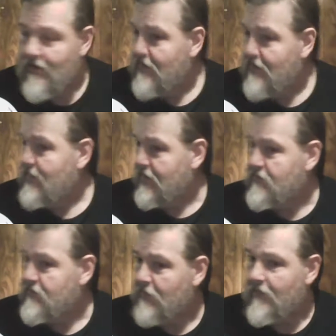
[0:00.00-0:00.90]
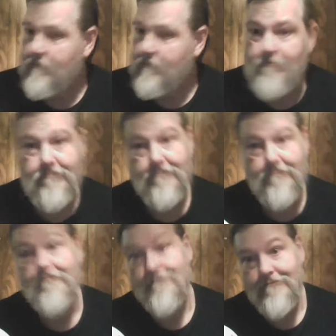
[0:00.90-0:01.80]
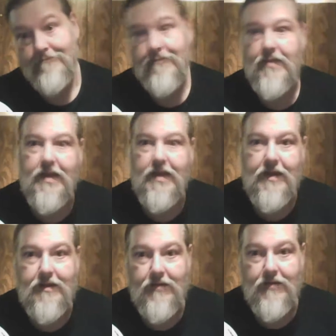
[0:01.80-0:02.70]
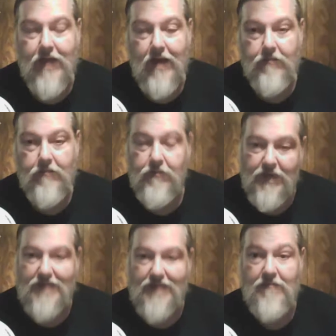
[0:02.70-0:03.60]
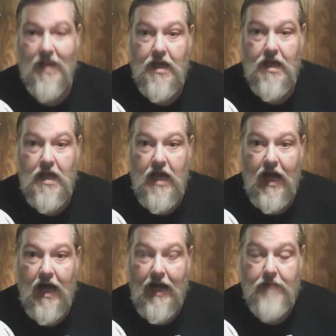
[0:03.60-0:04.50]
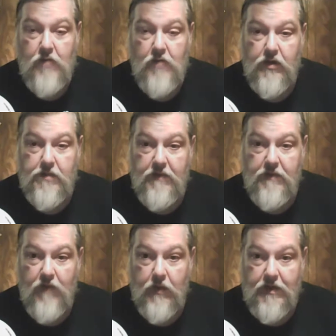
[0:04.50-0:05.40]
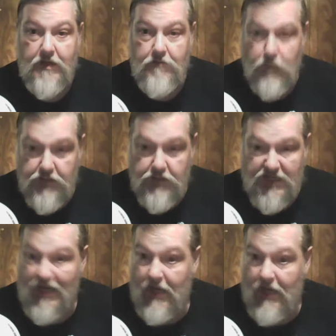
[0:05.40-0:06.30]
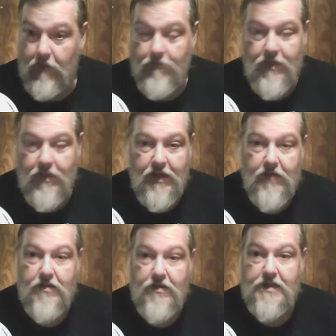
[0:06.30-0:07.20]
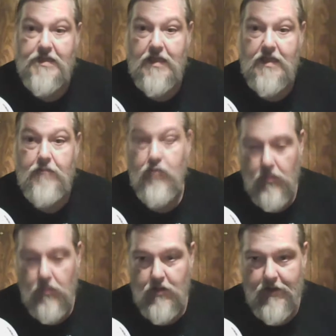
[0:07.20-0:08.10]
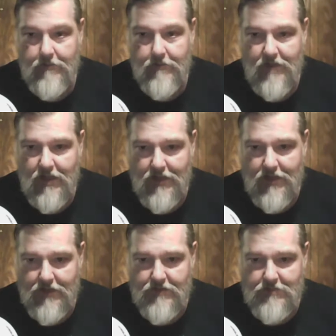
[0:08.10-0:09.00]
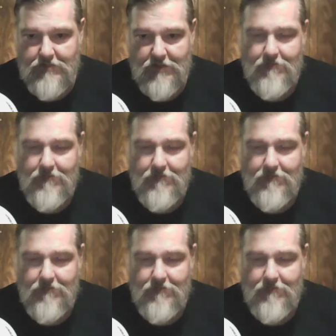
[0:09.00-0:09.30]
Thanks, Mom. Either that. But I am going to be voting in person. Now, here is the program announcement.